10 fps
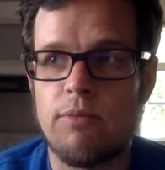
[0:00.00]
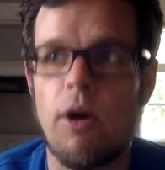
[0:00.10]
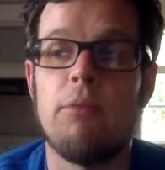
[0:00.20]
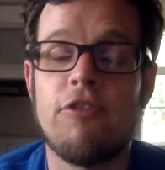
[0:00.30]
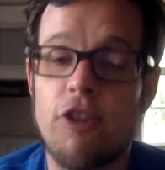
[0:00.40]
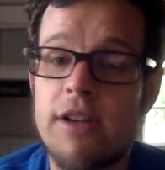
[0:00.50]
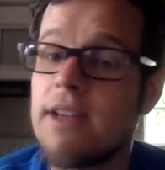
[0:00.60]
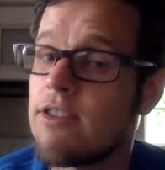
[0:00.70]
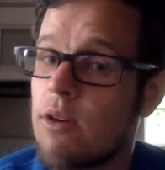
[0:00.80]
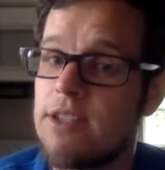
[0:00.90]
before you
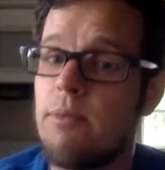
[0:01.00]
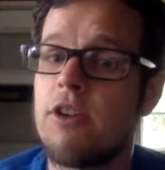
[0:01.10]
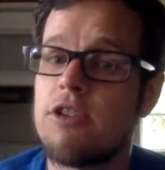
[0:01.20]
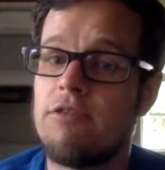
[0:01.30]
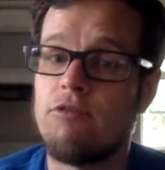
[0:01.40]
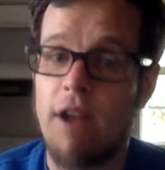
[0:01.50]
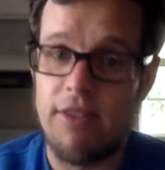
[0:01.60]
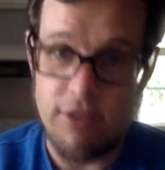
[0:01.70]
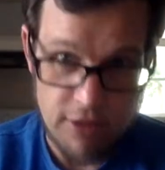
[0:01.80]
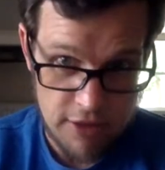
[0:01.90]
take the quiz, make sure you've
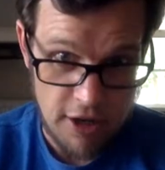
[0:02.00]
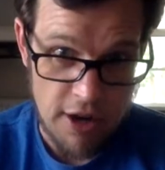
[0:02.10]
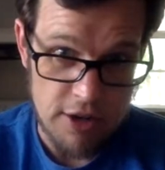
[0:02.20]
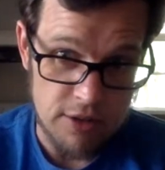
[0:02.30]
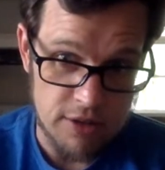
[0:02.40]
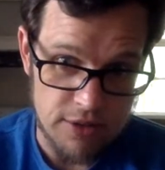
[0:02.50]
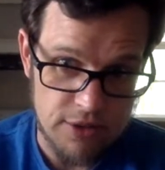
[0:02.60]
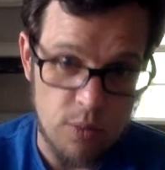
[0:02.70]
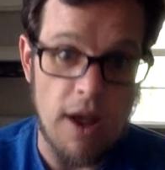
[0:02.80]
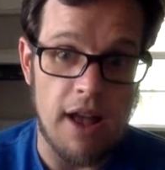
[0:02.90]
read the
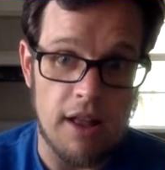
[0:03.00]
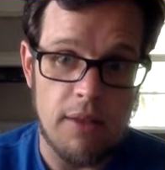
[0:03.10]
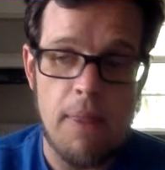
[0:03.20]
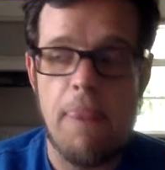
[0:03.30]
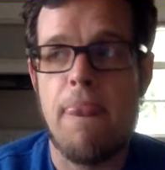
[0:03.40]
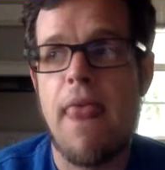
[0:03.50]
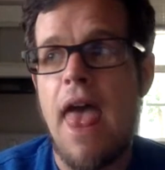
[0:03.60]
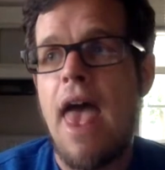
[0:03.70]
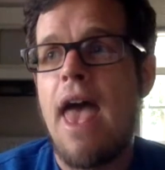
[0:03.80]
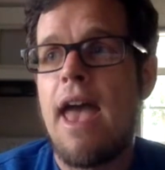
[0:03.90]
articles well,
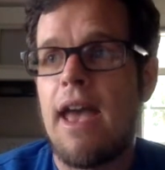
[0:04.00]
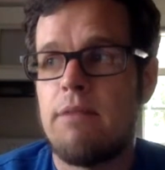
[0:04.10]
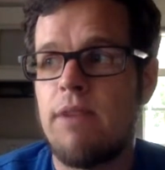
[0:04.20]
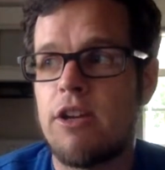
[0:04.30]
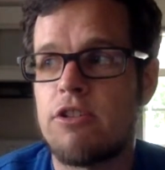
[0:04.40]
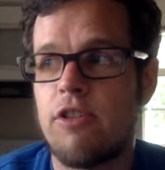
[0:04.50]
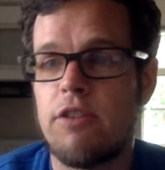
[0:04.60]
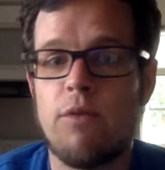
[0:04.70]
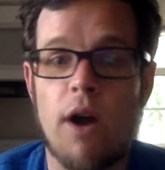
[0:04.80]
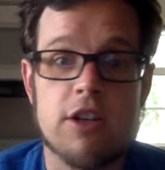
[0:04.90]
and make sure that
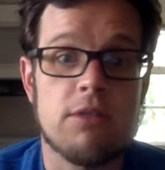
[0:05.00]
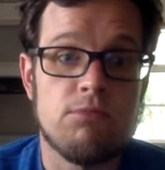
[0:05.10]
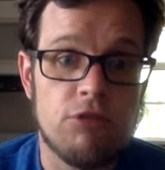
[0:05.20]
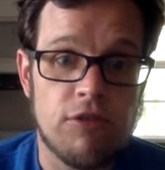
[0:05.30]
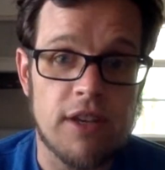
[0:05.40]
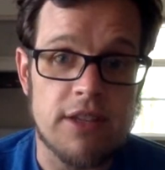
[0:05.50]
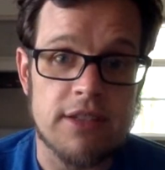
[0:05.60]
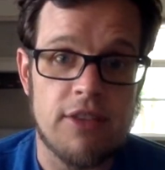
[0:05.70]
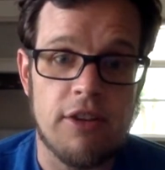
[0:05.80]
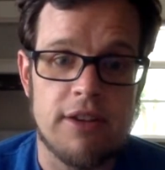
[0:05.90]
you've watched the
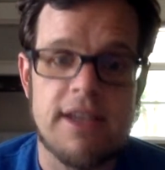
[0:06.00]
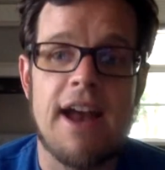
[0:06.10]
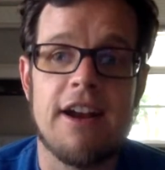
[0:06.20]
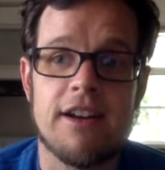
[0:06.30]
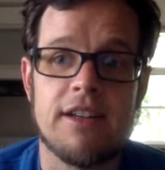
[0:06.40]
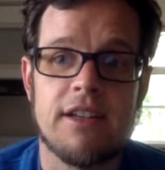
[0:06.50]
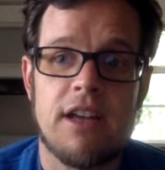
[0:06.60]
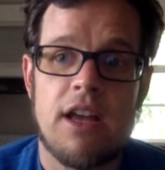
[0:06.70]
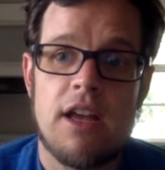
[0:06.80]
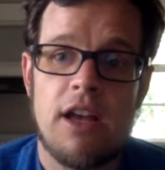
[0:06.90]
movies in their
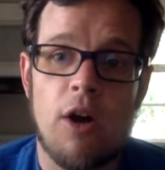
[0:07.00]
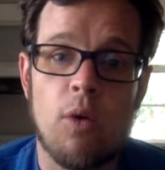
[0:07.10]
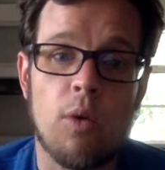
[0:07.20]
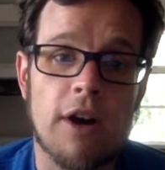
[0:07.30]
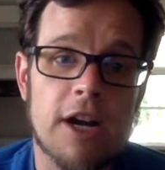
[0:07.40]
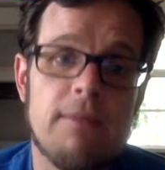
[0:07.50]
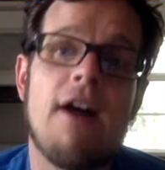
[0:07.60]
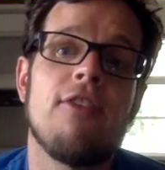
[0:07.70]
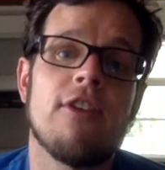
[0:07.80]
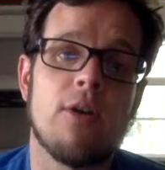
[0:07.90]
entirety. A word
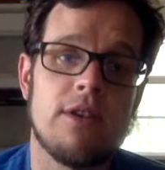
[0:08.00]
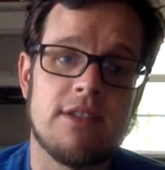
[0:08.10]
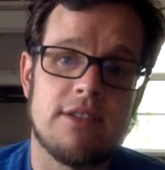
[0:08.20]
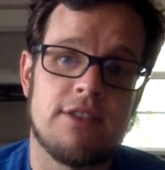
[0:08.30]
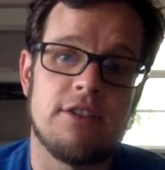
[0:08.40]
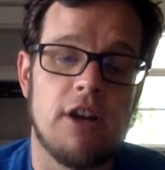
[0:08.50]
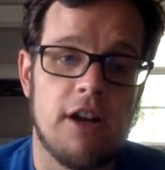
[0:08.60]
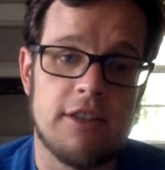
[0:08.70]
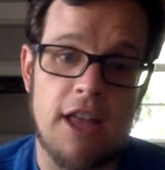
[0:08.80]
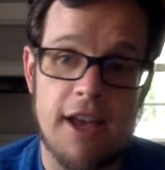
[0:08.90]
about the quizzes. They're
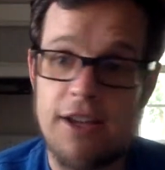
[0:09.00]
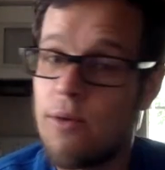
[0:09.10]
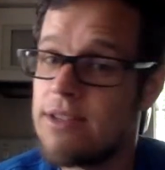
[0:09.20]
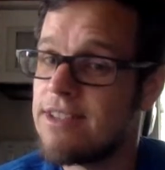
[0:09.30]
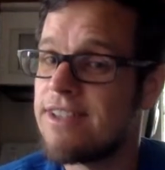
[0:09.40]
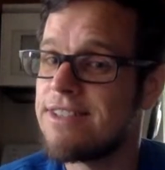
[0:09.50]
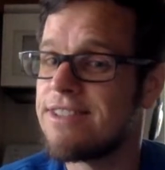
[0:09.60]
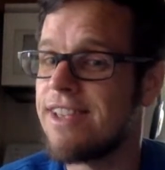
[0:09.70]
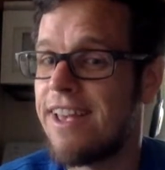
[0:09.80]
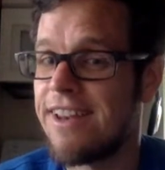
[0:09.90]
online
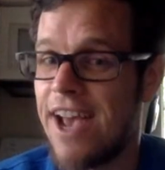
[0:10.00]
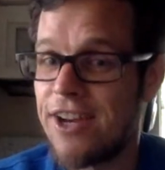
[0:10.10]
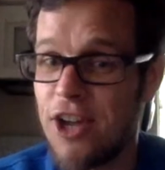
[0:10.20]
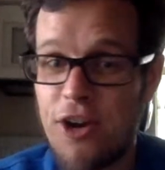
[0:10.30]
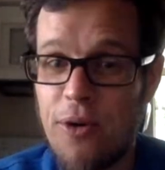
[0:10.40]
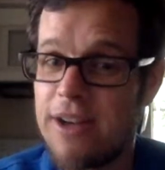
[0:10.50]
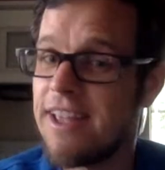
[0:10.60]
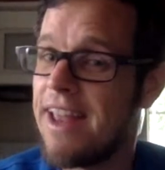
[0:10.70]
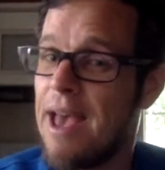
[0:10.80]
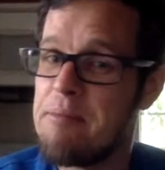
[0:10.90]
quizzes, and I know what
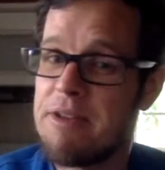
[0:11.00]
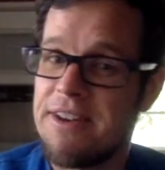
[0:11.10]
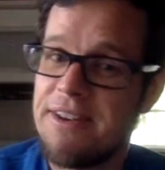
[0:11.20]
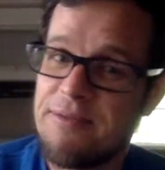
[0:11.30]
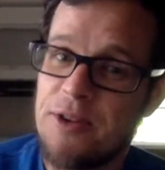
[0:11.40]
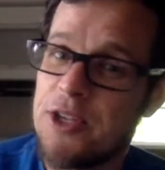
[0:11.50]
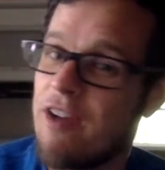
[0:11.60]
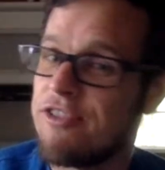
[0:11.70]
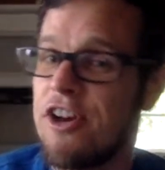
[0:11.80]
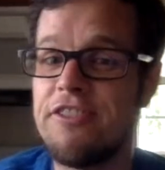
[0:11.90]
can happen when you
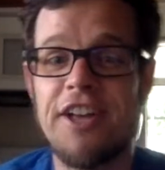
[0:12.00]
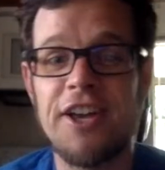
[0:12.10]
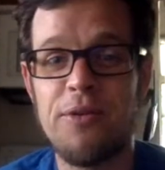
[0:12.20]
have an online